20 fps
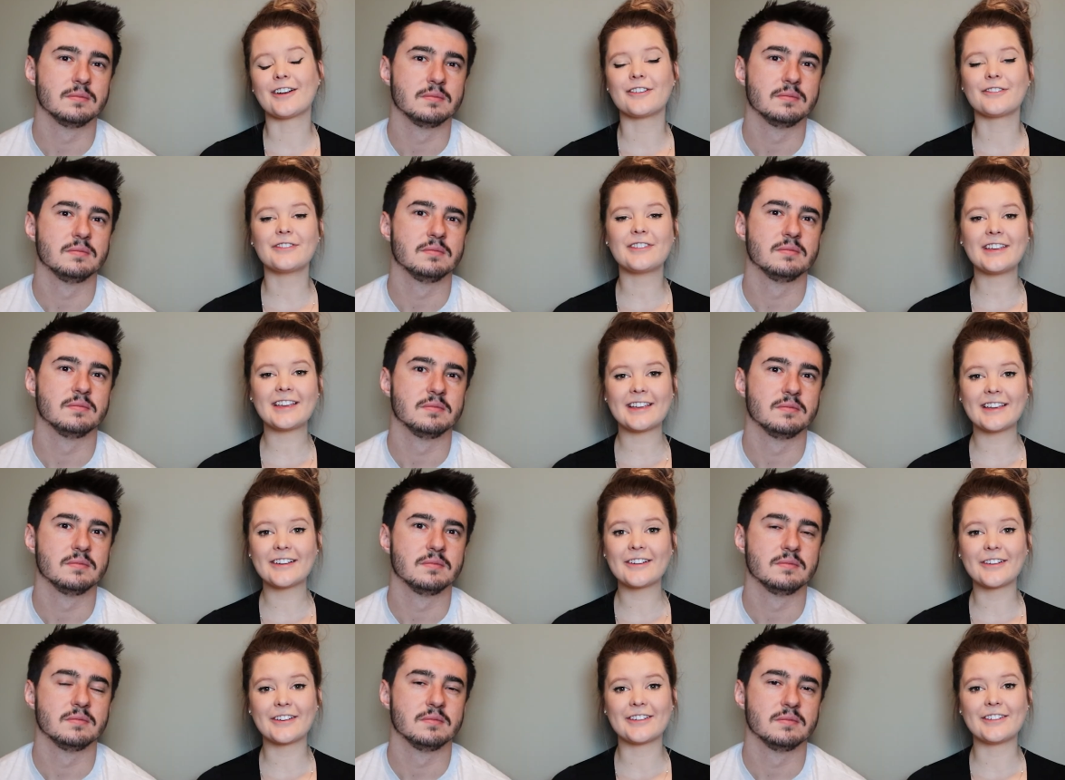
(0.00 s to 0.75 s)

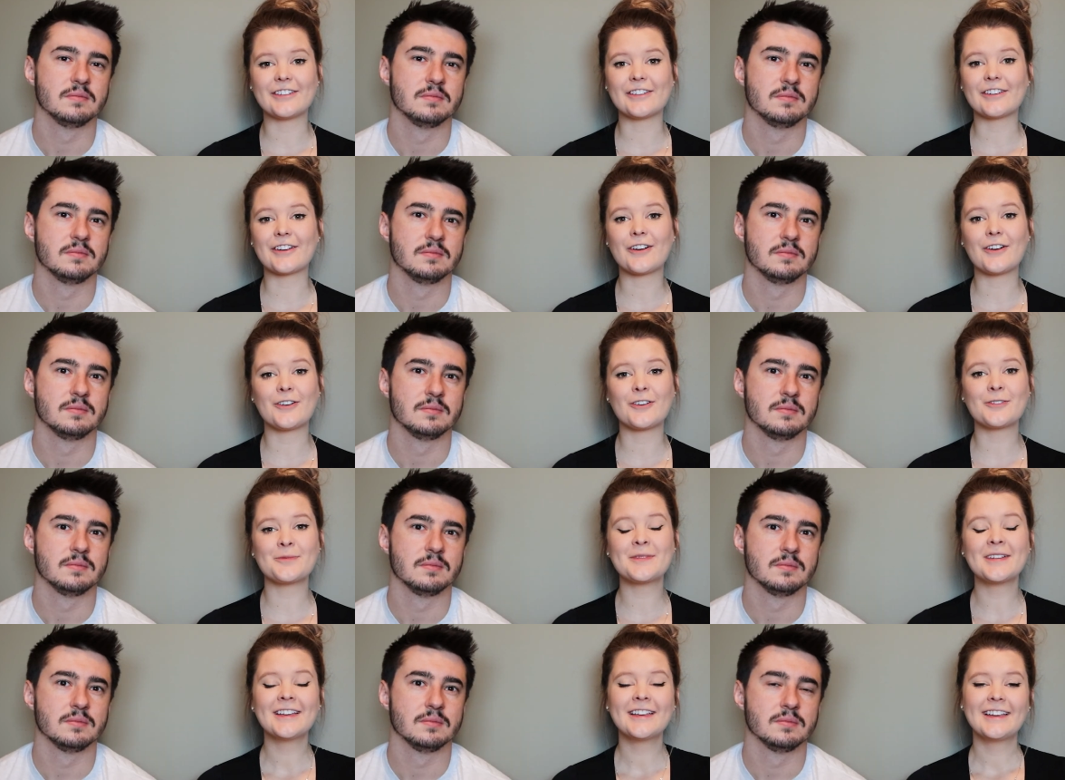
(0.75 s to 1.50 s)
Speaker 1: RV or in your
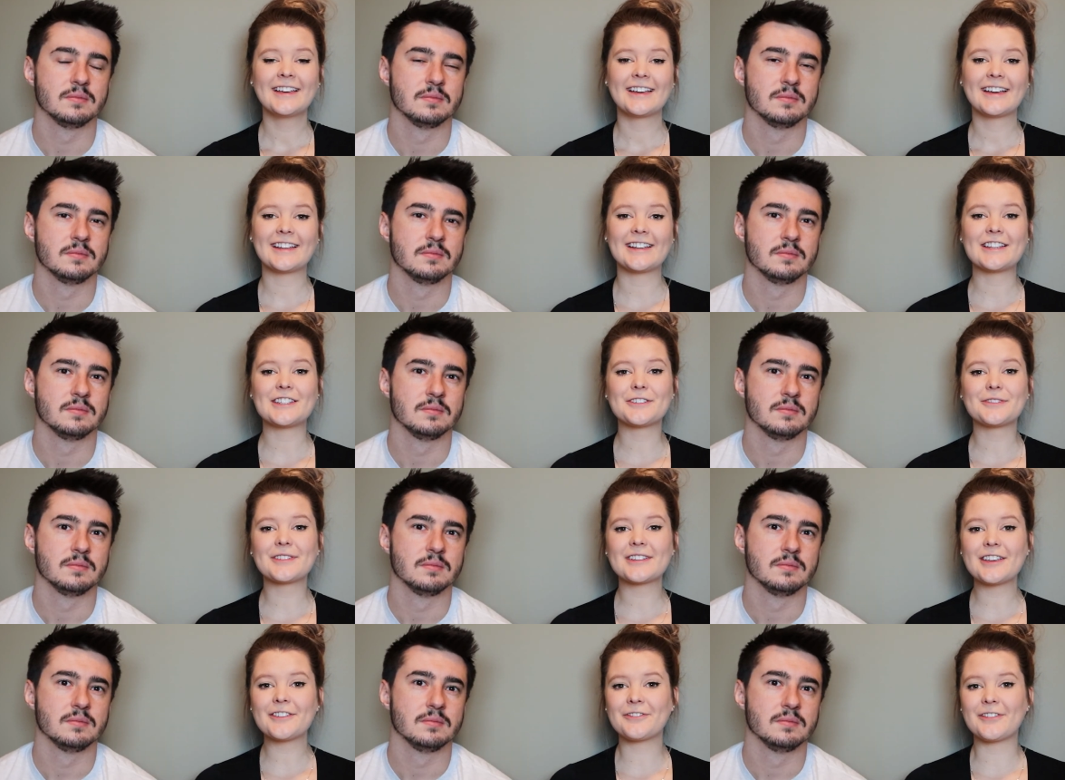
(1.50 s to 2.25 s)
home. And it's a
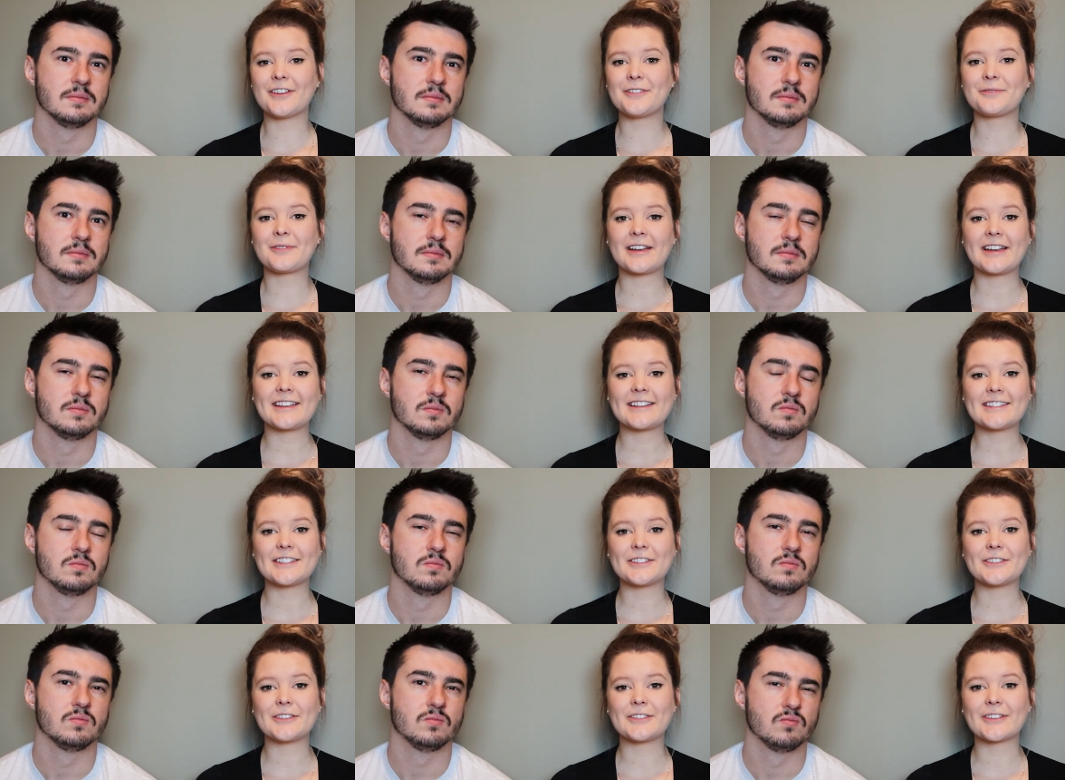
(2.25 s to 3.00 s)
really fun way
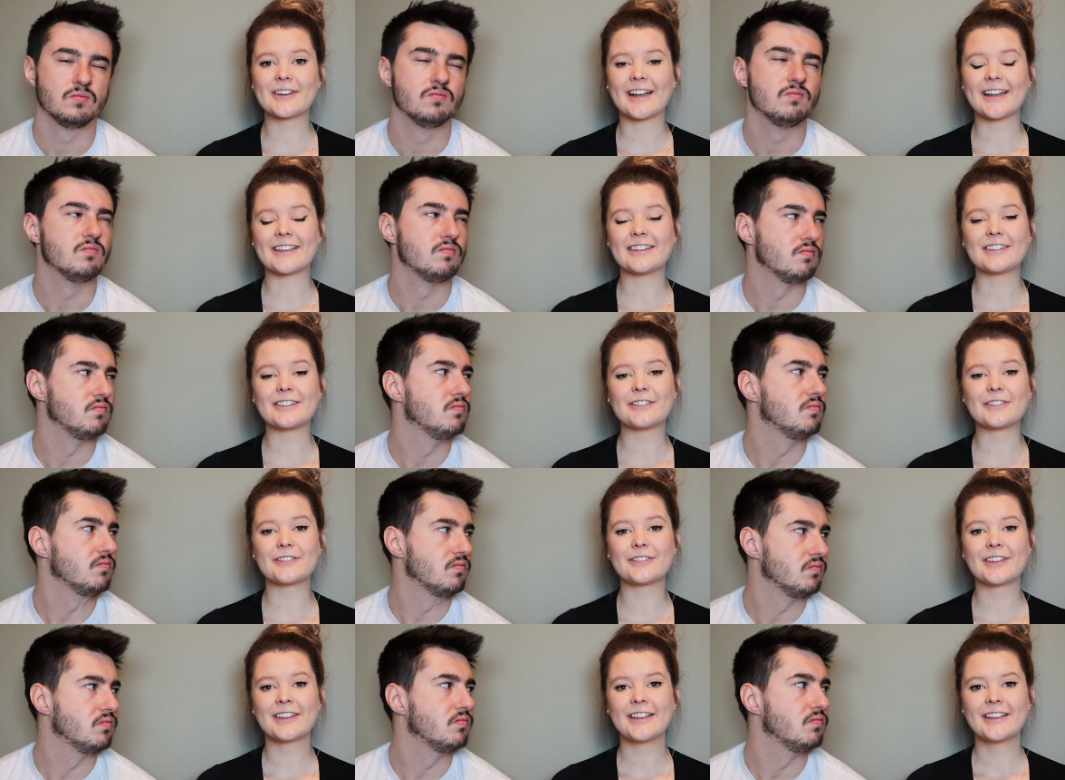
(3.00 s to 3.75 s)
to kind
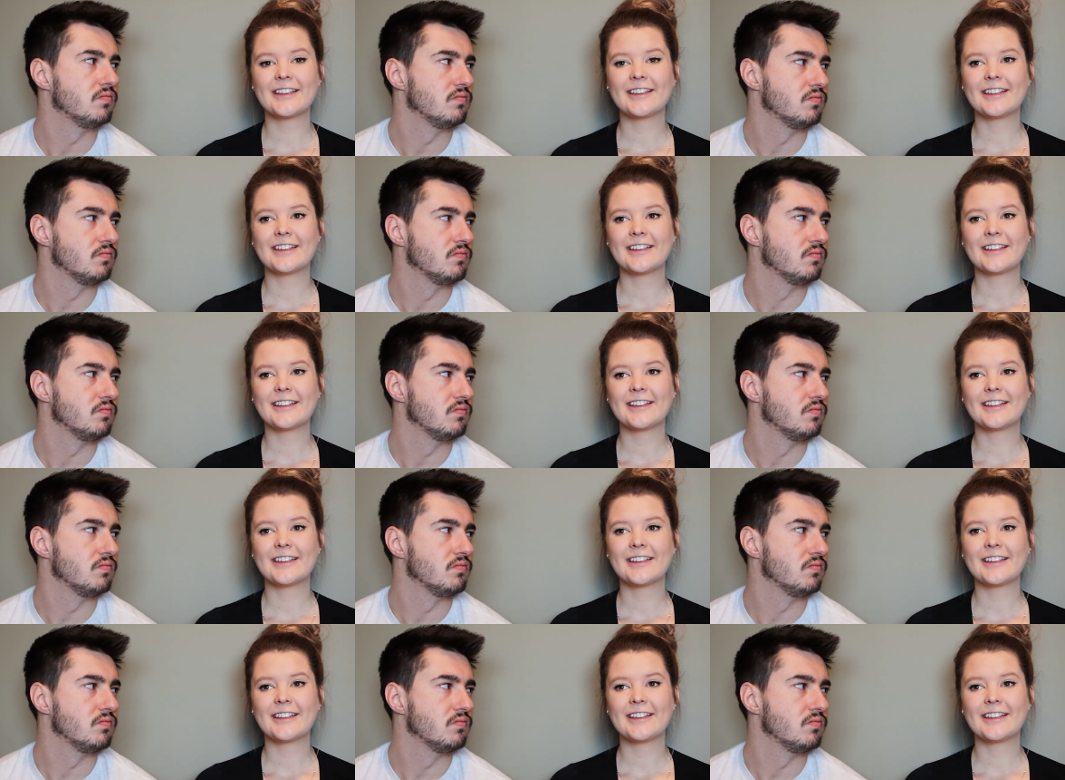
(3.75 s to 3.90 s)
of